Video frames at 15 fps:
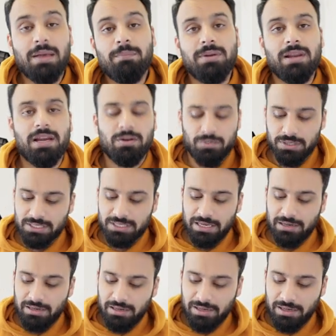template, we
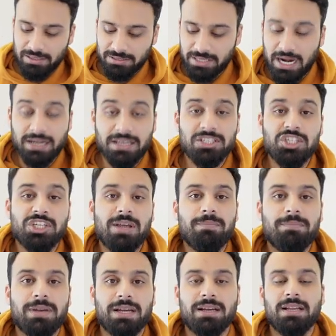sell uh, strategy
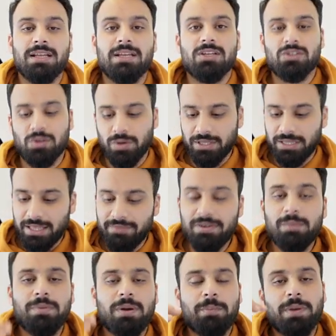template. So they
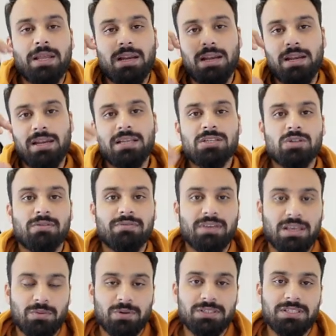will prepare a list of
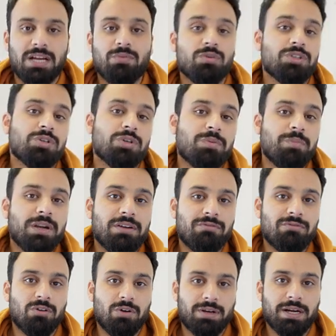keywords that we should bid
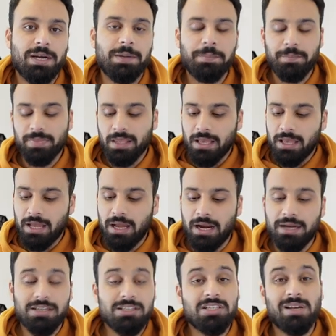for, right?
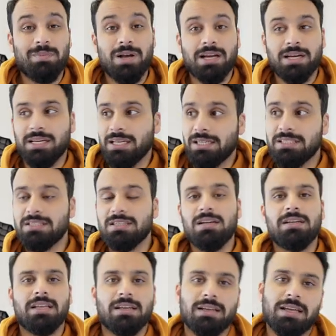Uh, digital marketing
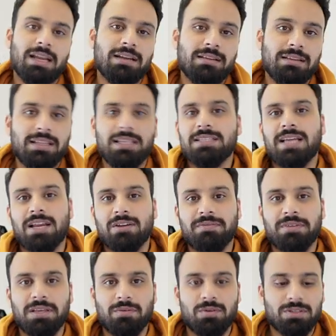consulting and these kind of
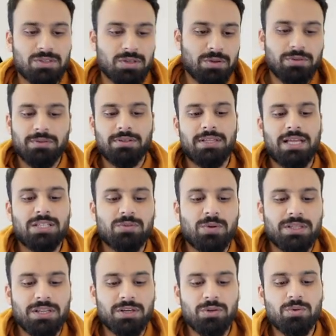keywords. So that's
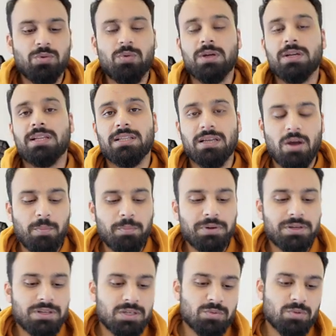what they do. What are the
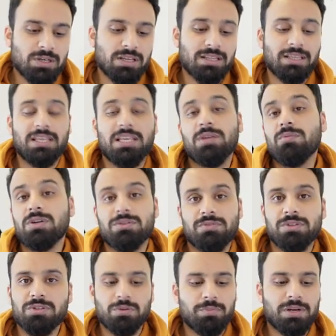computers? What are the keywords we
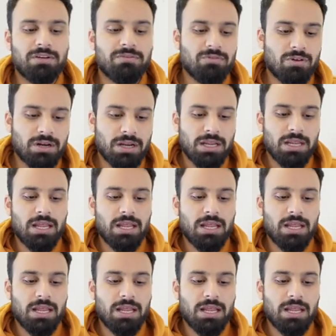should bid for?